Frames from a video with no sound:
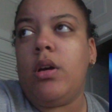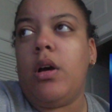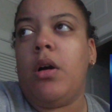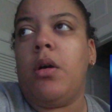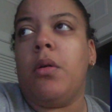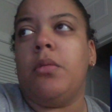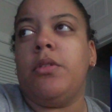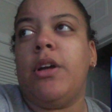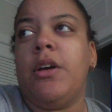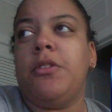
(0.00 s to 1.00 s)
Oh
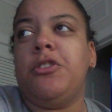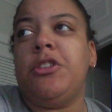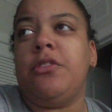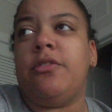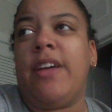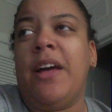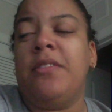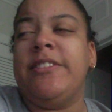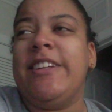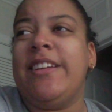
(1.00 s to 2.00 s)
no, she
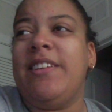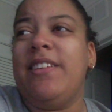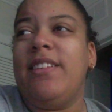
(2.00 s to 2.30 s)
found it.